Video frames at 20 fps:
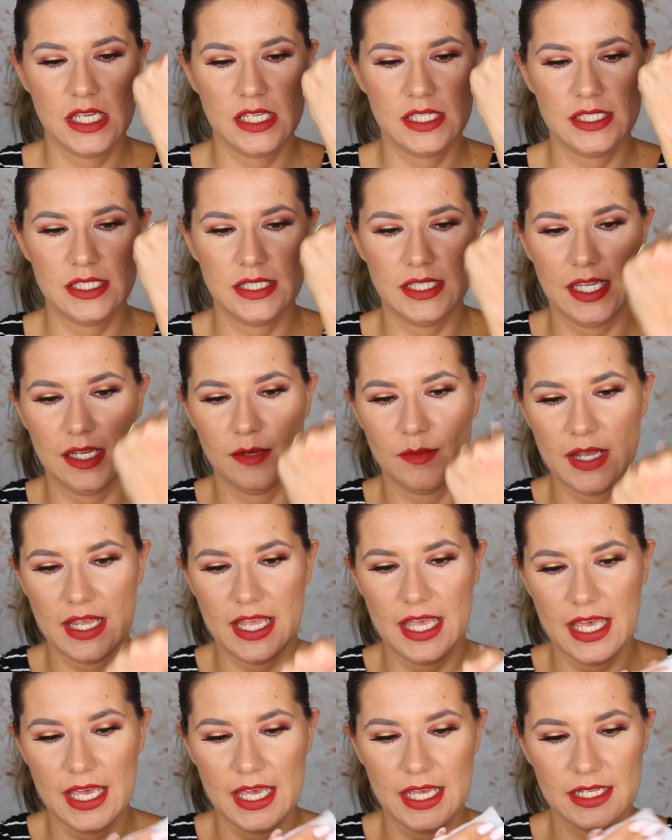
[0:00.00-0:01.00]
stained my
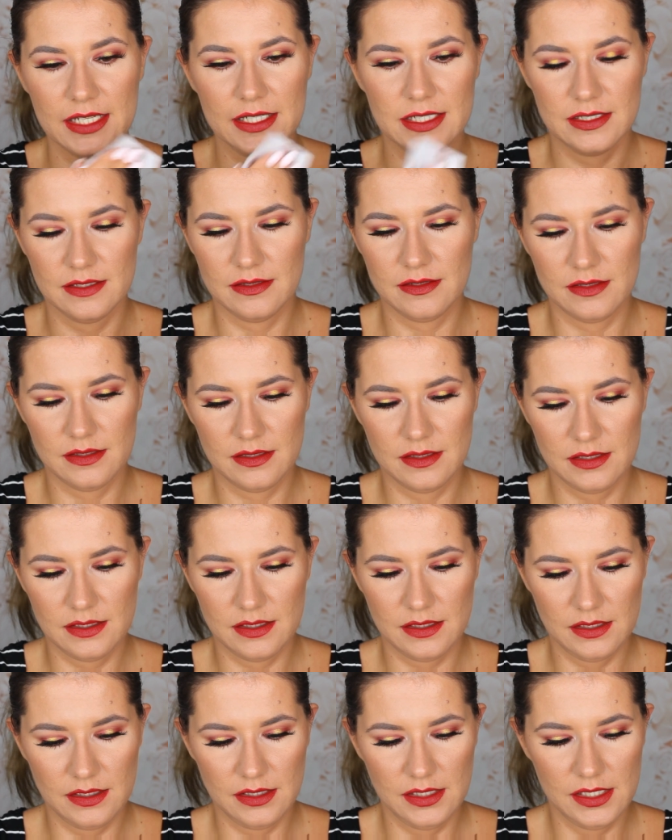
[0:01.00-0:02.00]
hand.
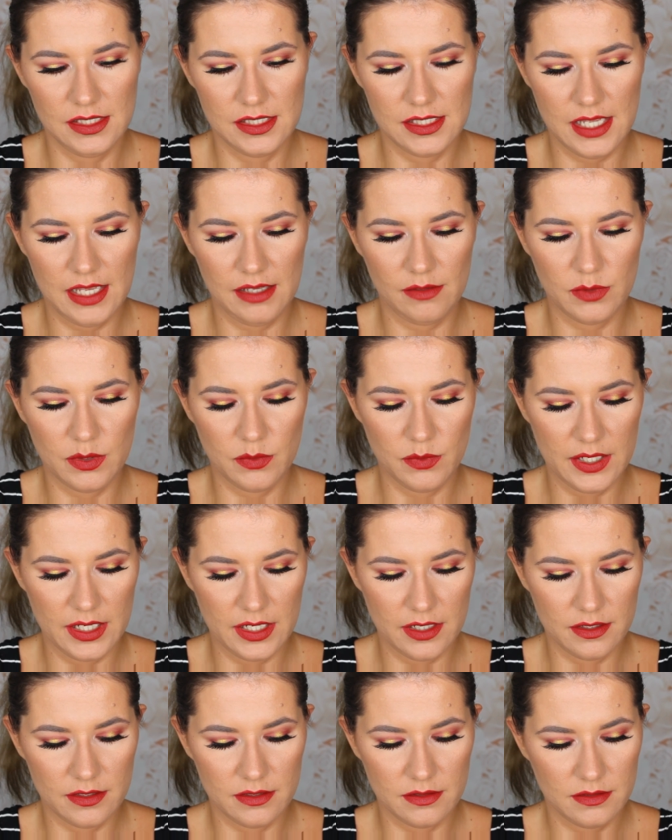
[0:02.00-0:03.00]
It's
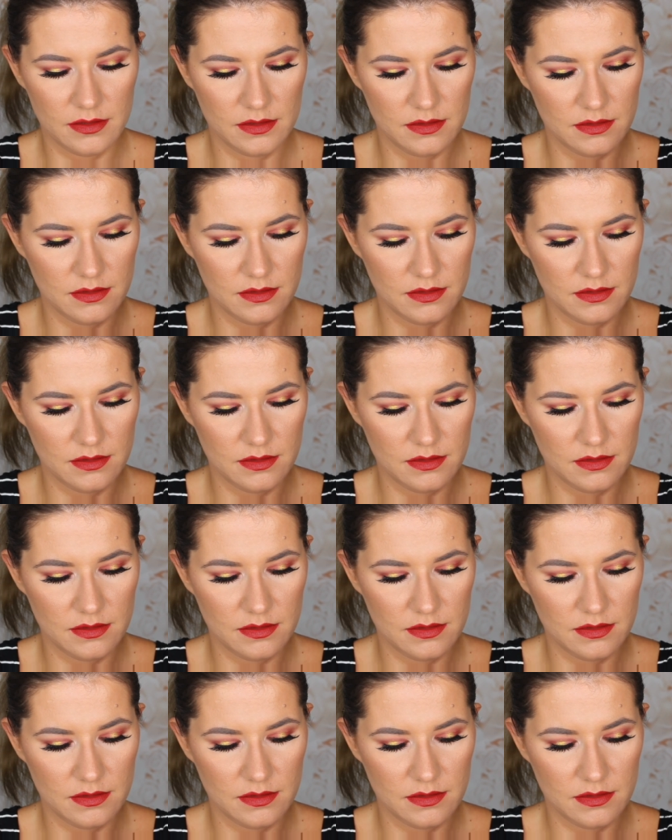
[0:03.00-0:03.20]
everywhere.